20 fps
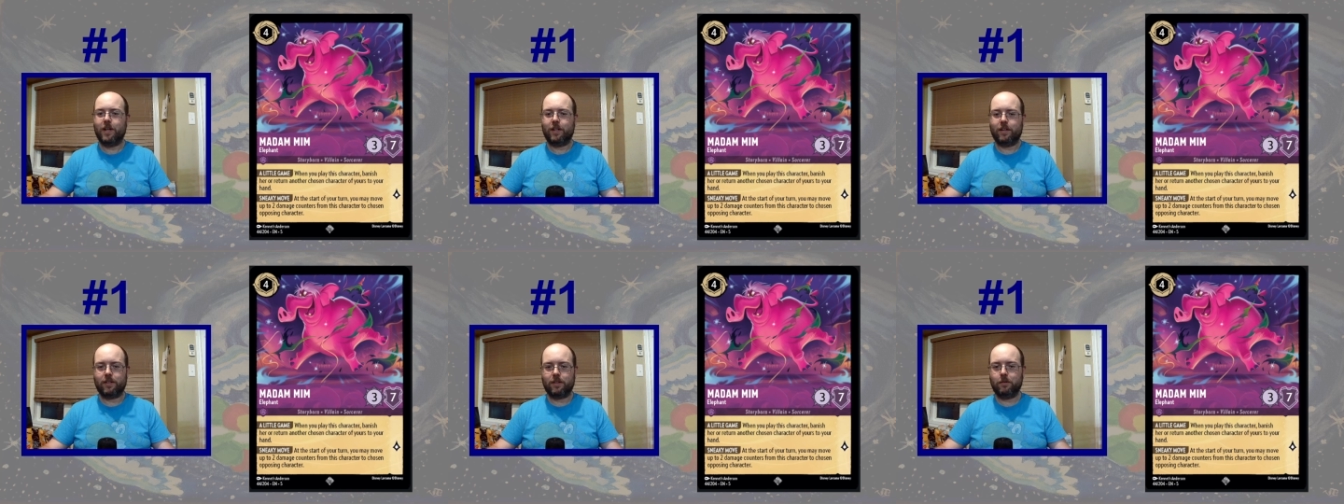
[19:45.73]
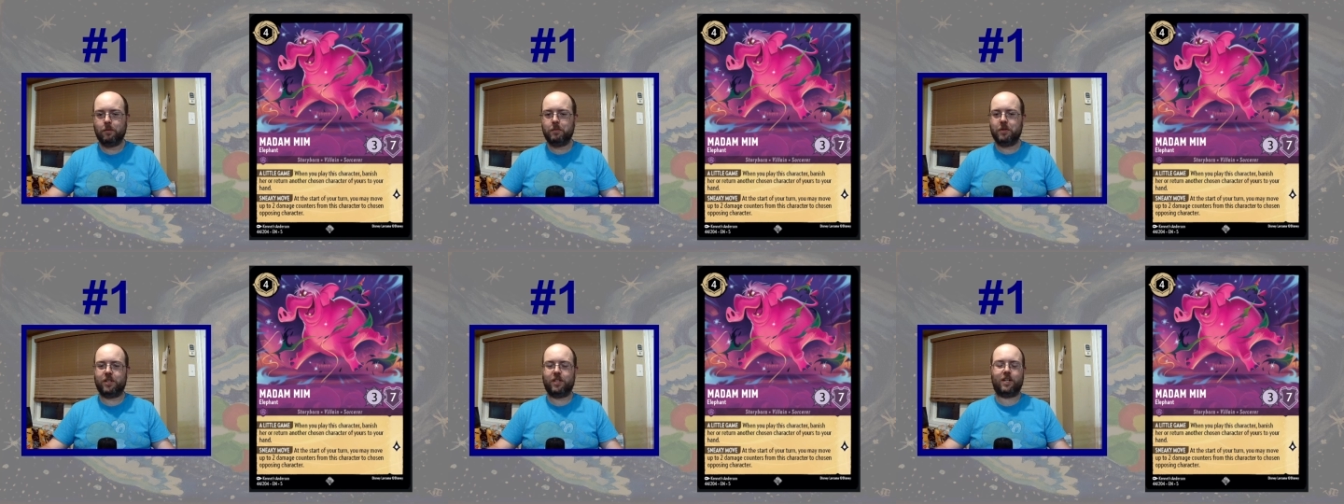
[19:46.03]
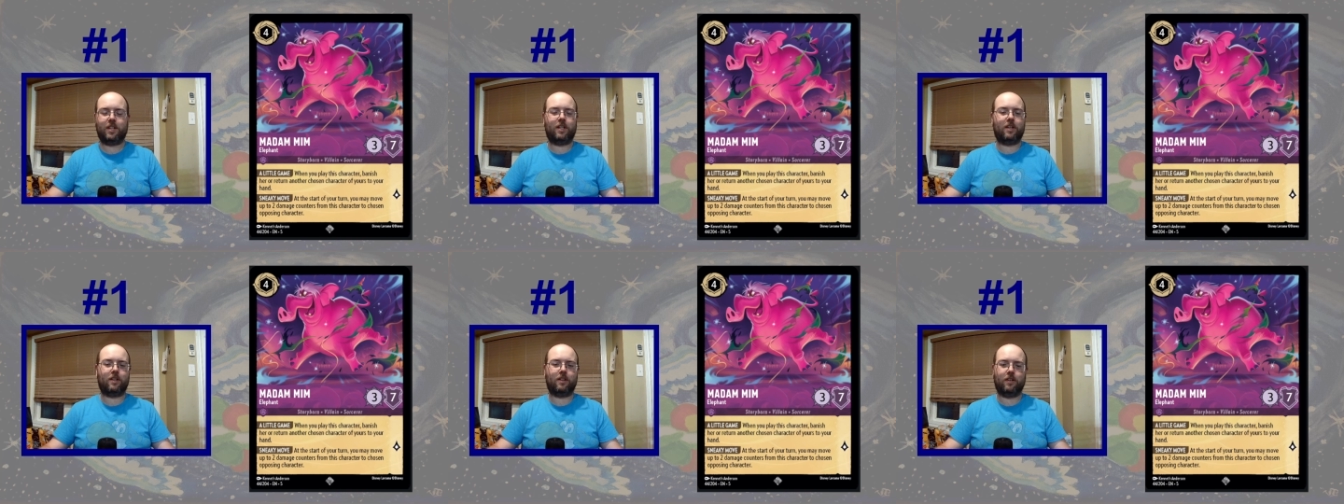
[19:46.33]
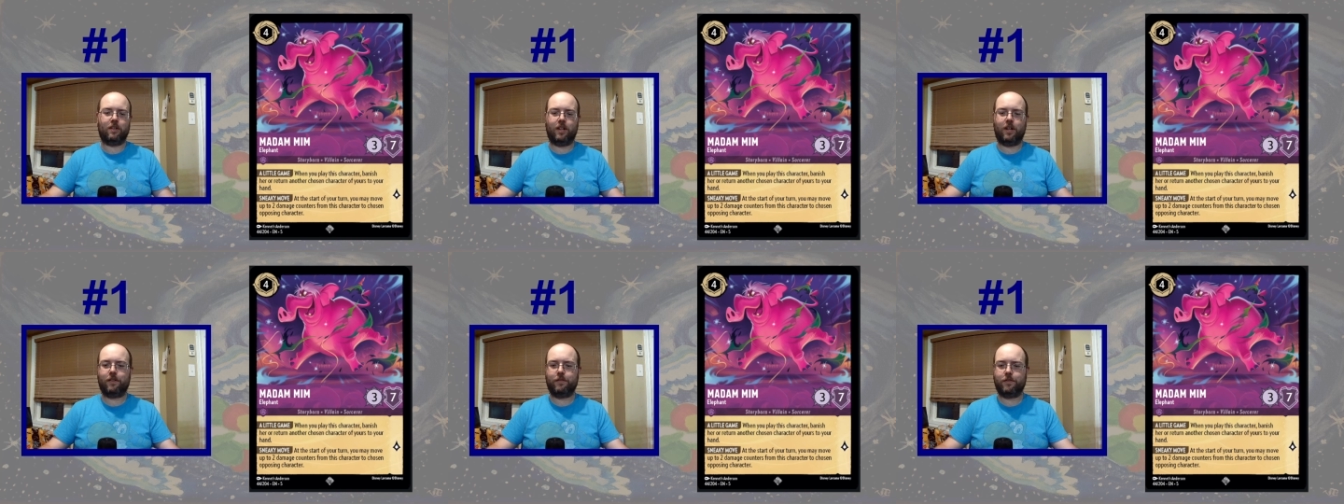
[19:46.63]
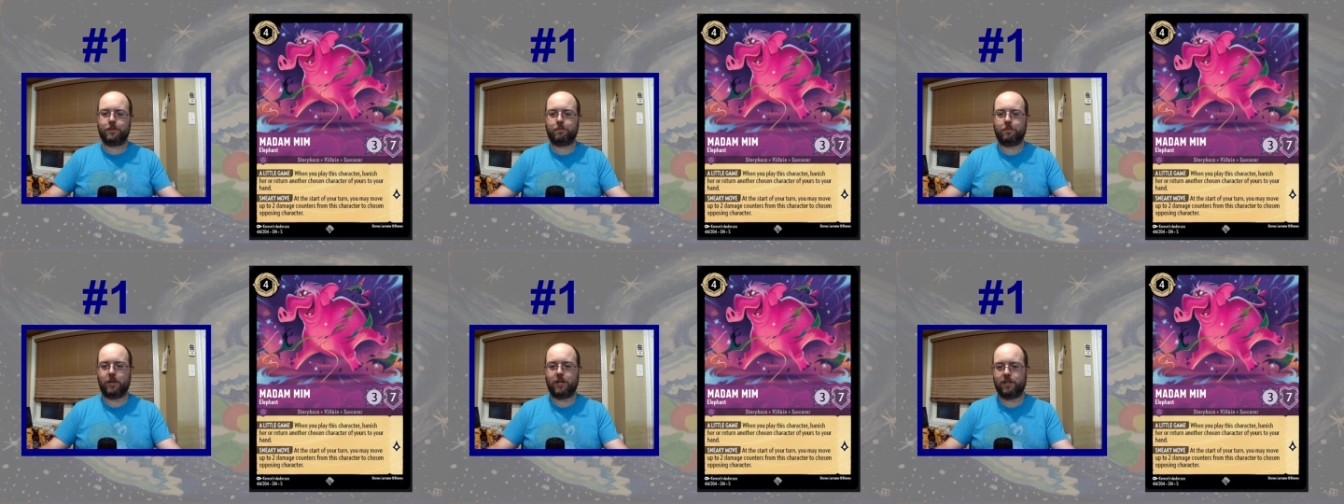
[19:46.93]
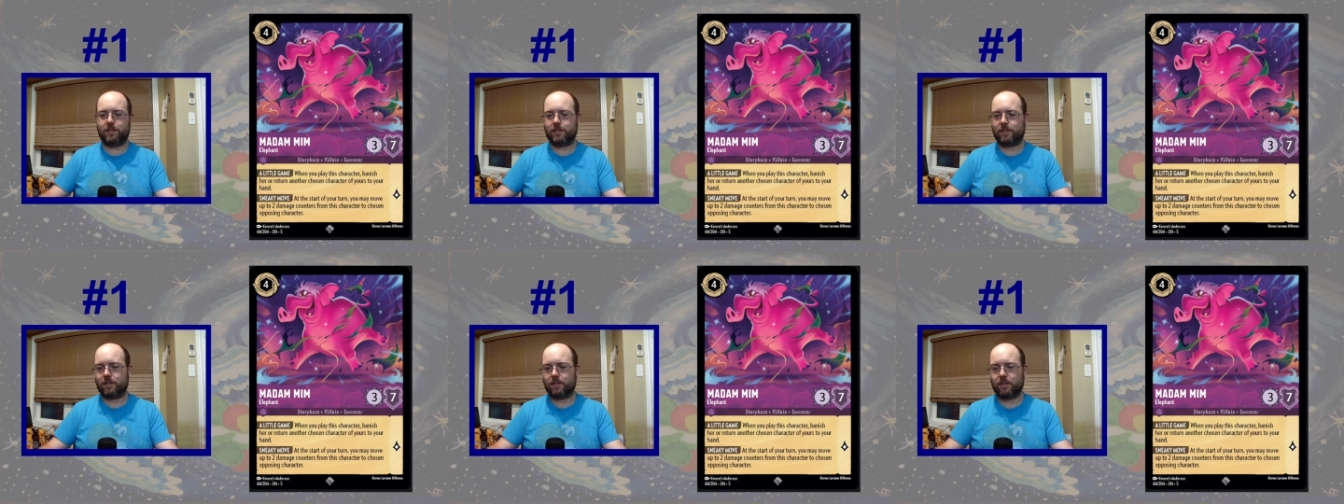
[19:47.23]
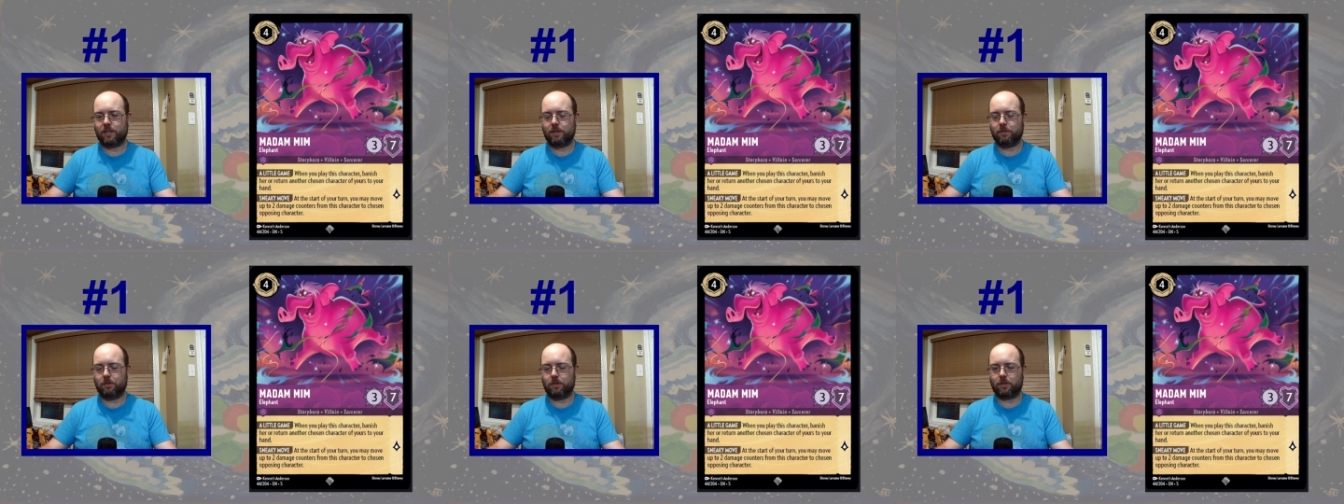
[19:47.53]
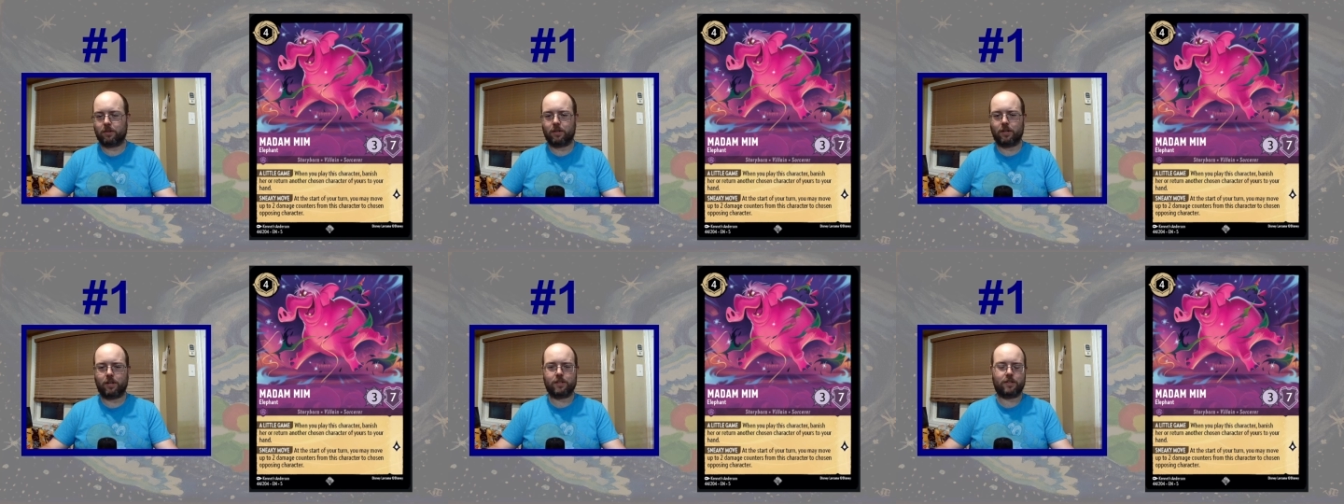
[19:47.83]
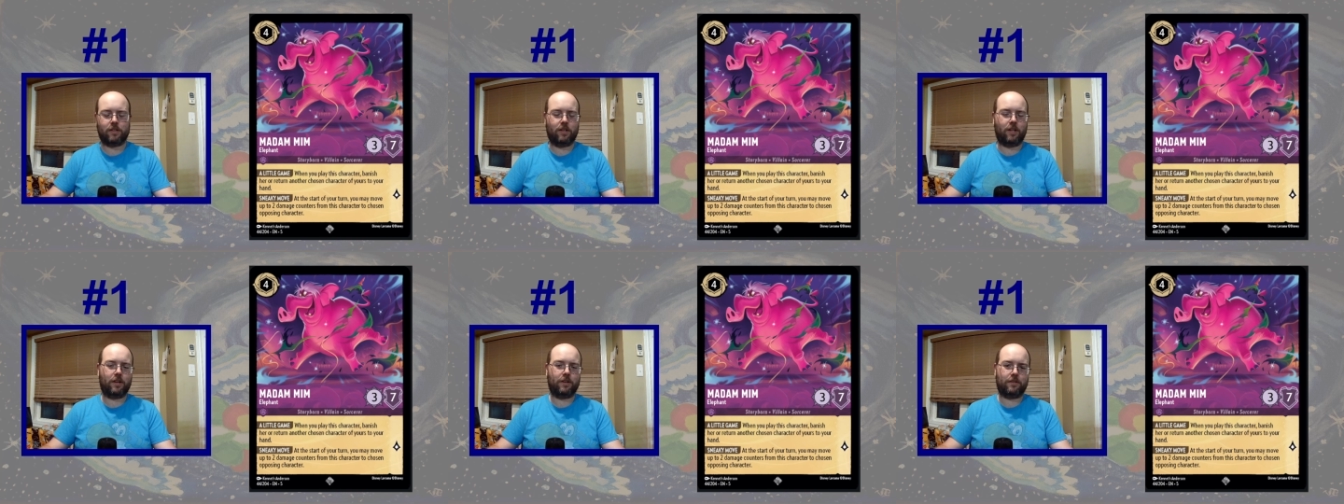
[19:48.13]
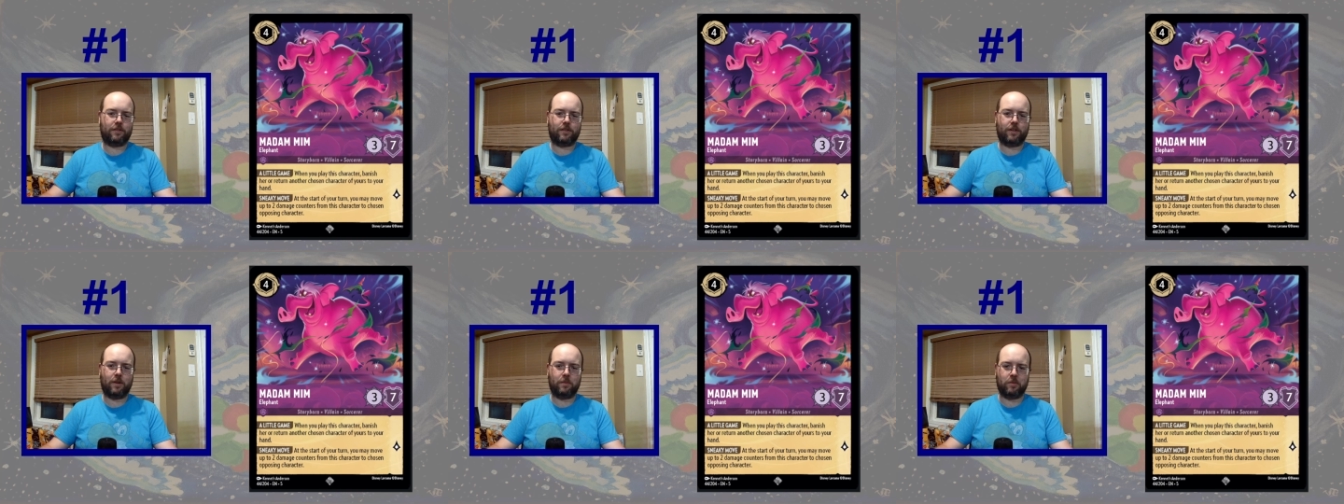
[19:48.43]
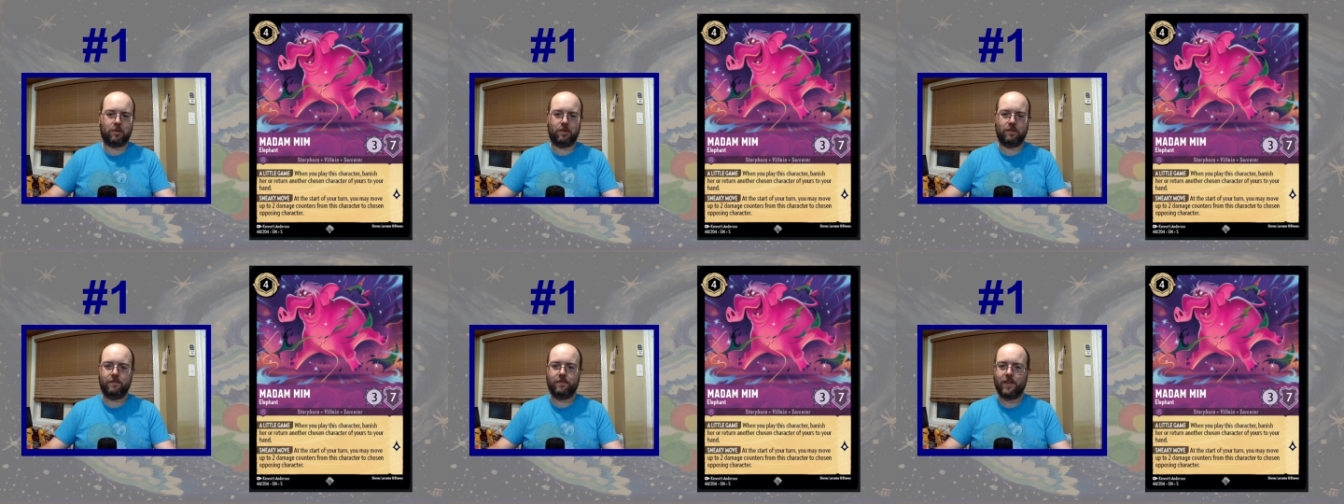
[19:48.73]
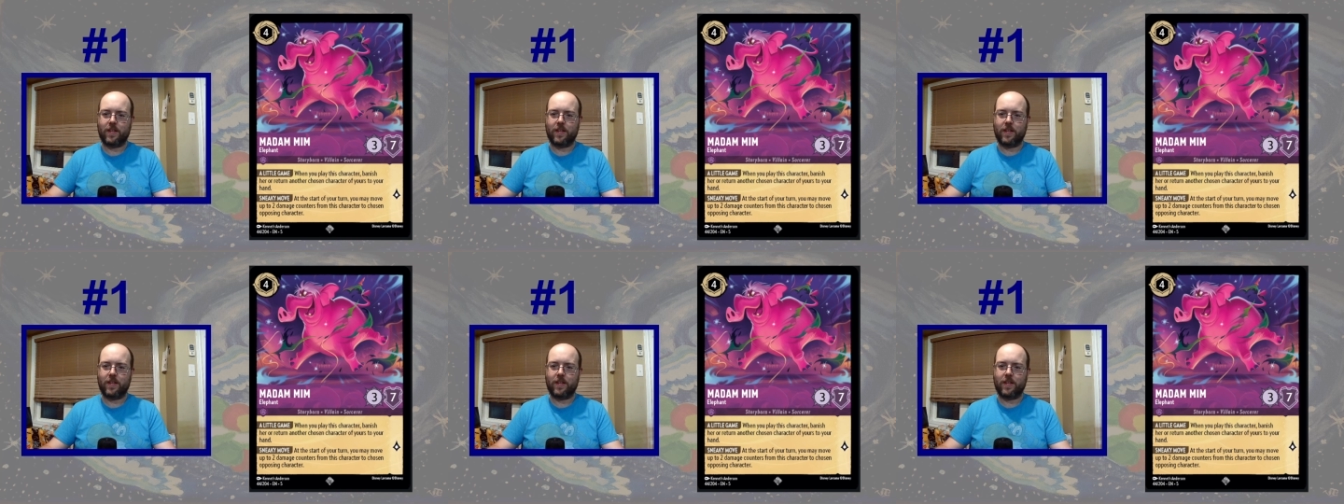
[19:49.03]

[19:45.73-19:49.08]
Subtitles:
They will be taking a lot of space. They will cause a lot of trouble.